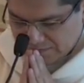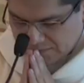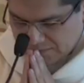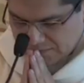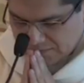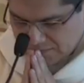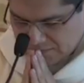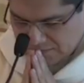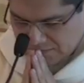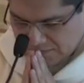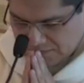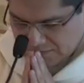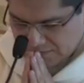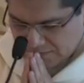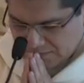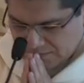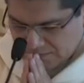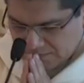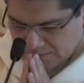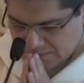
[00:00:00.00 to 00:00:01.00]

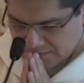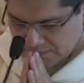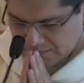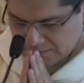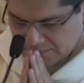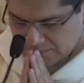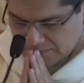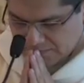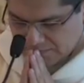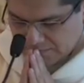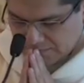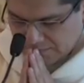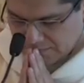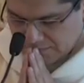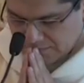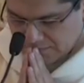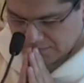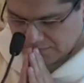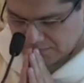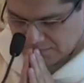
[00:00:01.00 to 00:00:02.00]

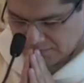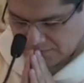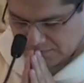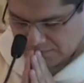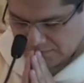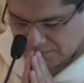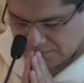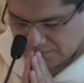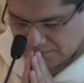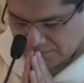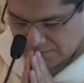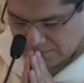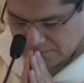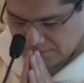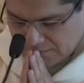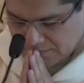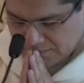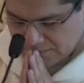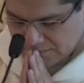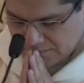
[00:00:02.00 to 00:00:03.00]

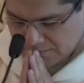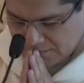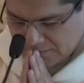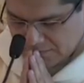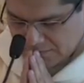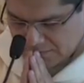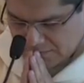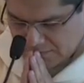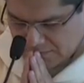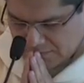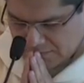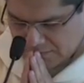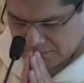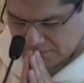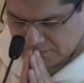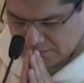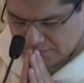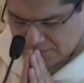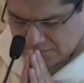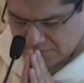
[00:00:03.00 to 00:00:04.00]

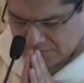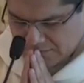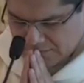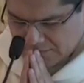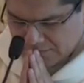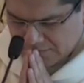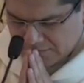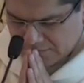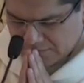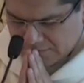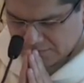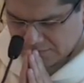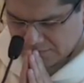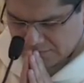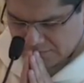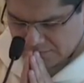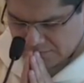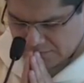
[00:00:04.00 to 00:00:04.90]
Nobody speaks.